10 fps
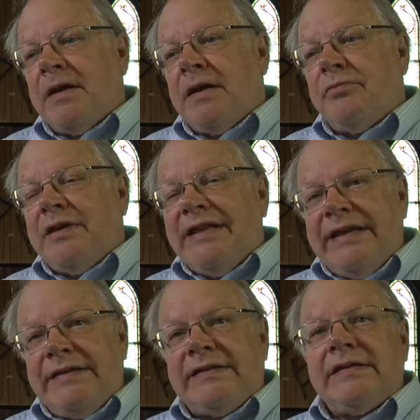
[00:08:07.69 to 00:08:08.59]

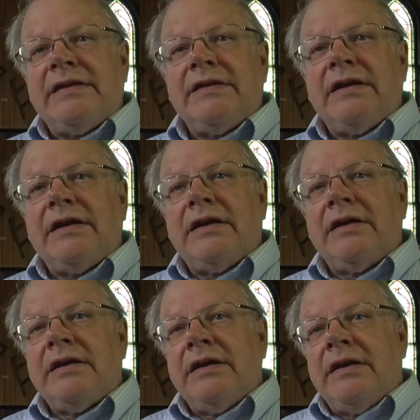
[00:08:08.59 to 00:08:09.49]
released
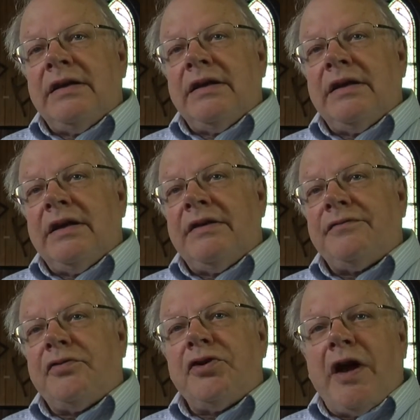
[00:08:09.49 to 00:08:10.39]

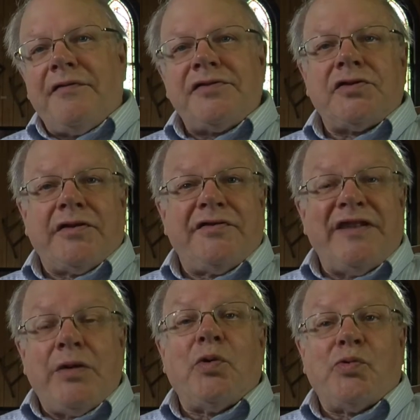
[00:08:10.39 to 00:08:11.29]
for an officer of
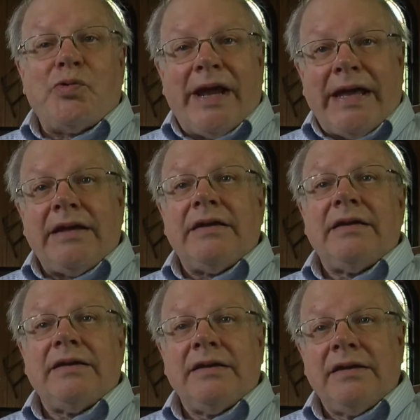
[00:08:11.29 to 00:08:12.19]
equal rank,
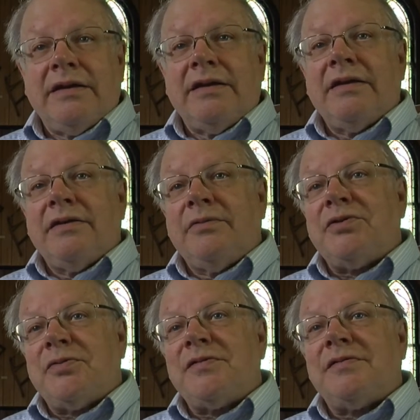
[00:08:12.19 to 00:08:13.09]

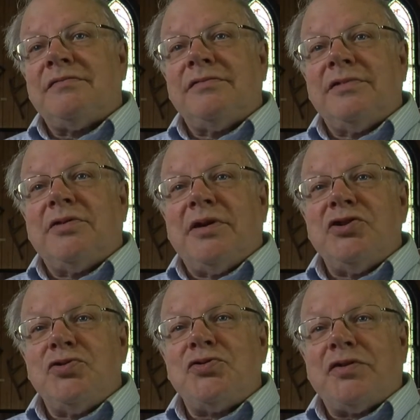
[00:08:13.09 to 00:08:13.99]
which was
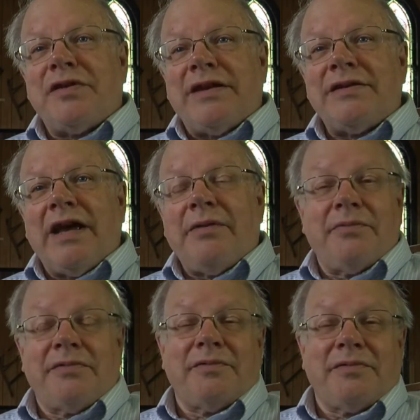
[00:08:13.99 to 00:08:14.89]
unusual at that time
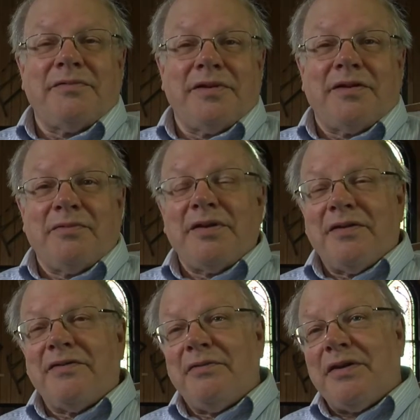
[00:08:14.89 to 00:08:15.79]
with
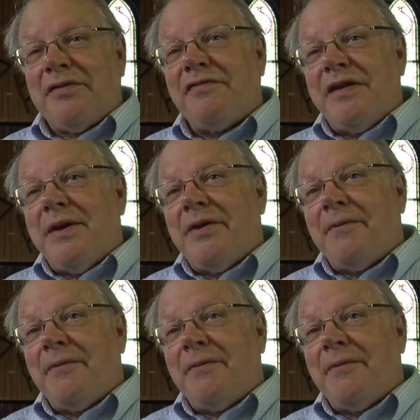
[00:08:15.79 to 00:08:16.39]
a female.